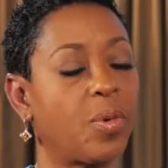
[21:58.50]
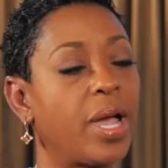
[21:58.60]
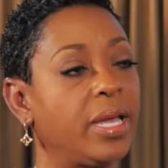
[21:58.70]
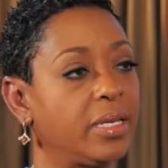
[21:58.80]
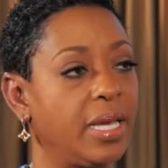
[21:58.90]

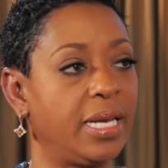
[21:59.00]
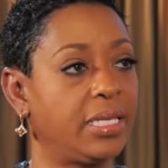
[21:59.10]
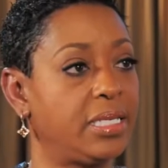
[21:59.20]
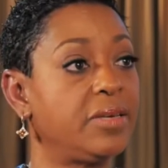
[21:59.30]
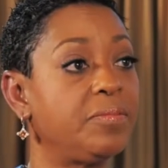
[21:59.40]
Right, and
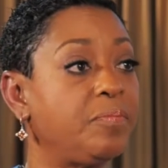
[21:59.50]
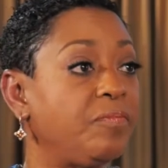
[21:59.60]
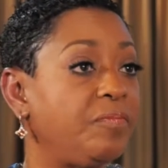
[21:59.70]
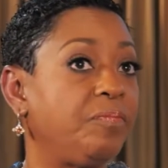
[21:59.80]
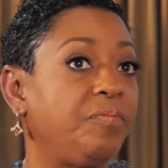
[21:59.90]
it didn't
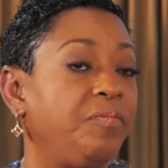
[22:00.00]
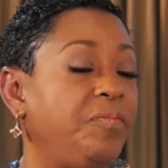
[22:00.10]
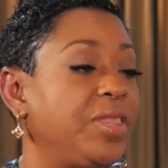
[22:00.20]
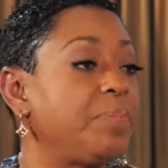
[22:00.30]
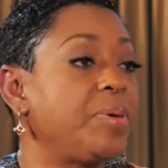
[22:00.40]

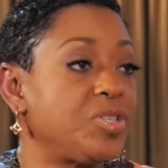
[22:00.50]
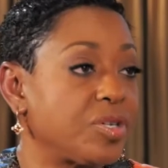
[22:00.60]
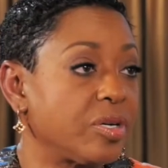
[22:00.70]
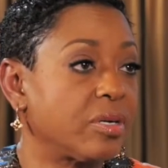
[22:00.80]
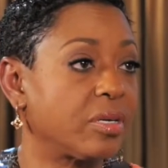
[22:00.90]
fit the
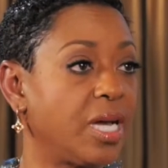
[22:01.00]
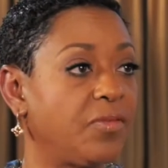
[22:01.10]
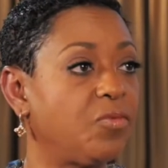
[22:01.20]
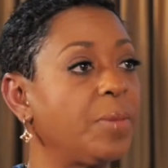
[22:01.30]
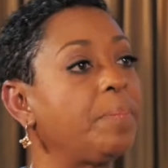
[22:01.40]
picture
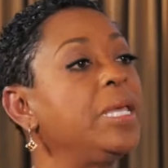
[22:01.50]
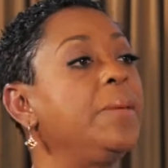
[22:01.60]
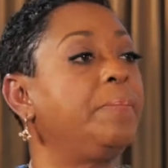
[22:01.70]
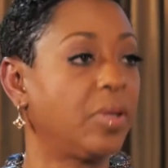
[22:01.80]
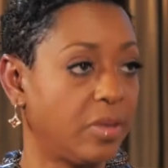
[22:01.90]
of what
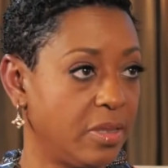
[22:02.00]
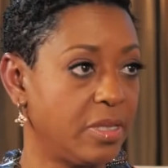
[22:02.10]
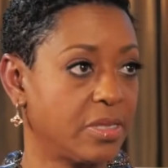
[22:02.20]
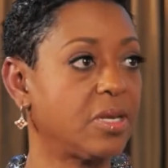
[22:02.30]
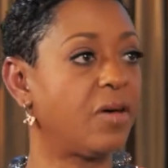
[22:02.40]
people
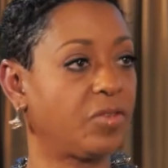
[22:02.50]
saw